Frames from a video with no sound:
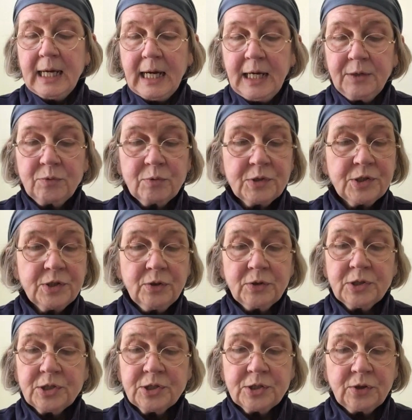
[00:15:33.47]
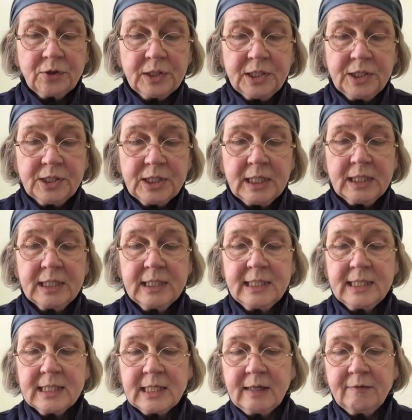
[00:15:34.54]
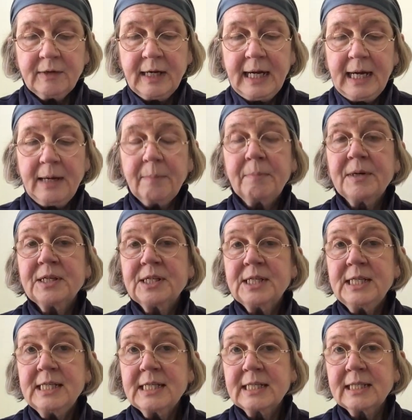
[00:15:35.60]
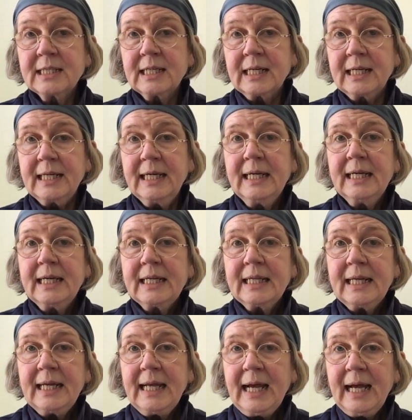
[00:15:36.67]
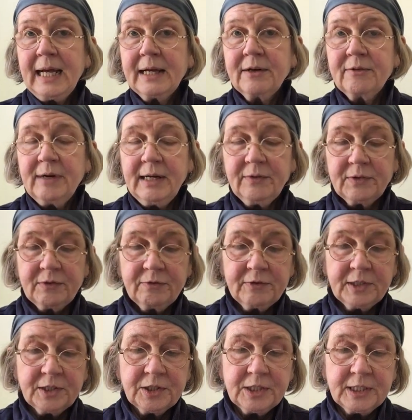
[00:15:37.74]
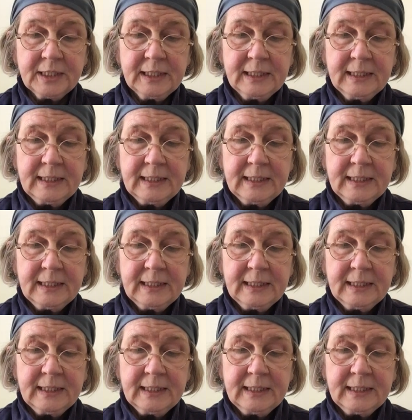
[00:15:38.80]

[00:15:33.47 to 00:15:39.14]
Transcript: and was not astonished to discover how persistently they hang around the frater,